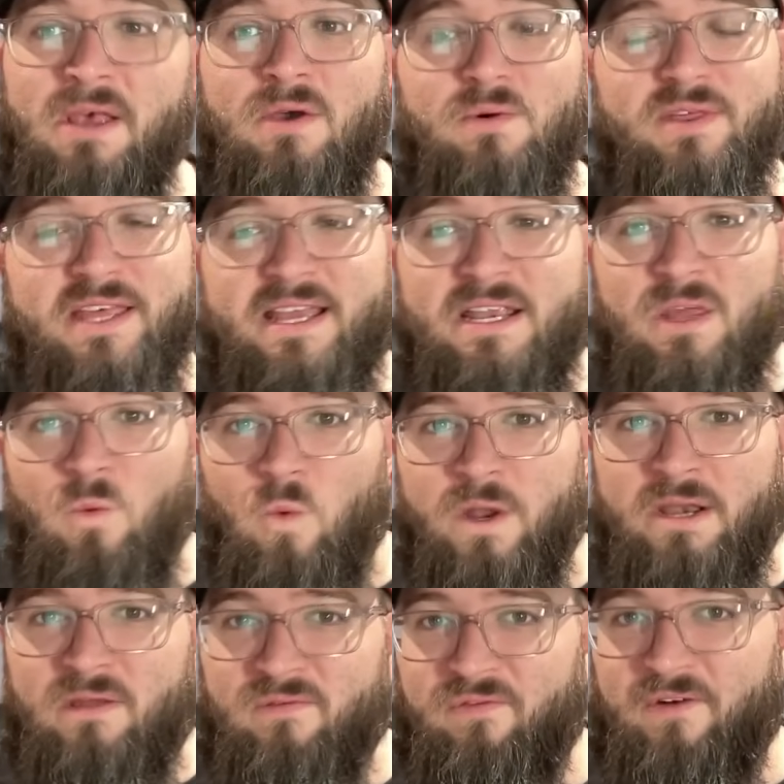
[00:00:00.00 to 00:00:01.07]
with any
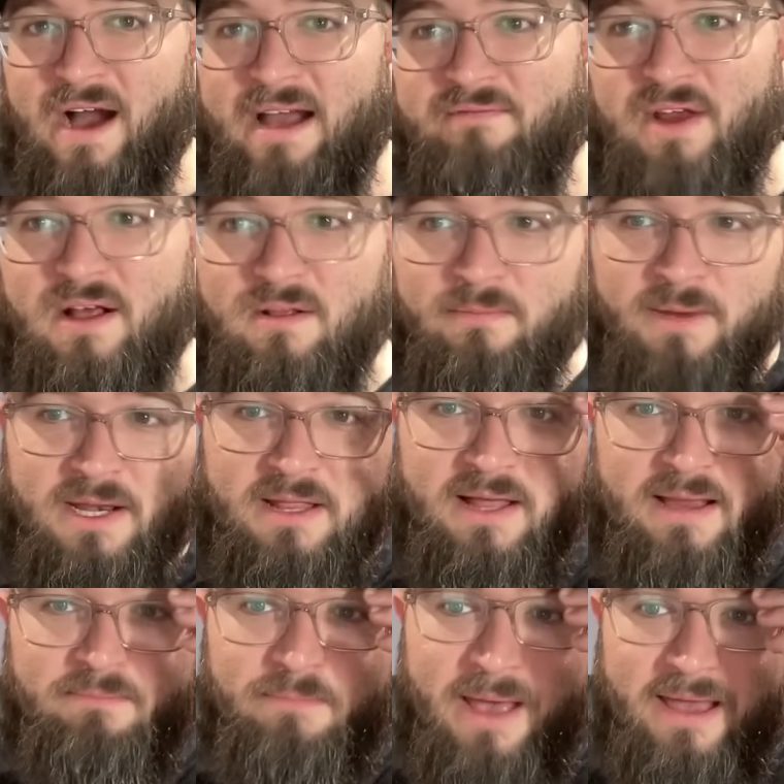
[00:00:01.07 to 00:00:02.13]
winning $5
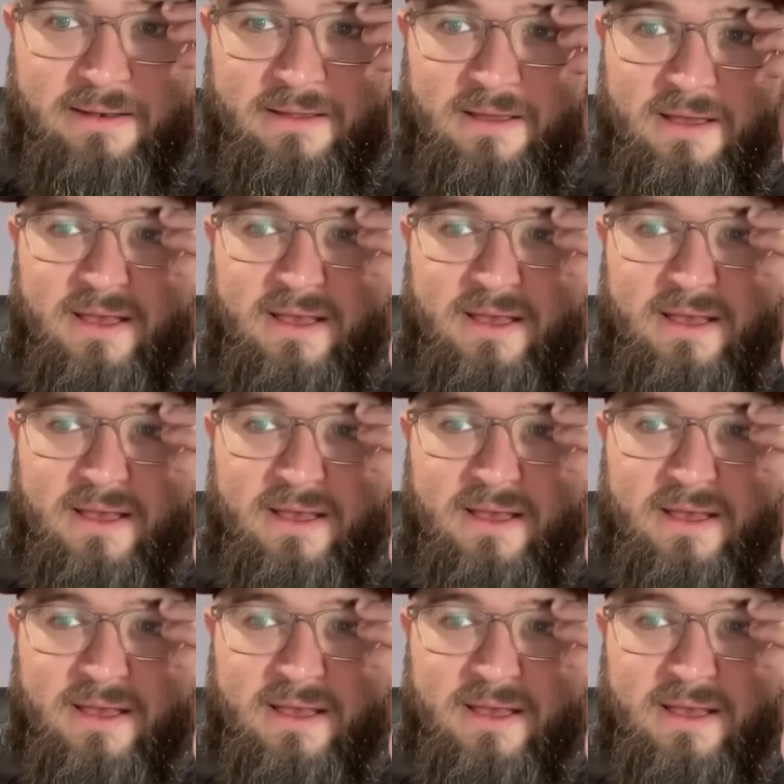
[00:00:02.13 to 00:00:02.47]
moneyline bet.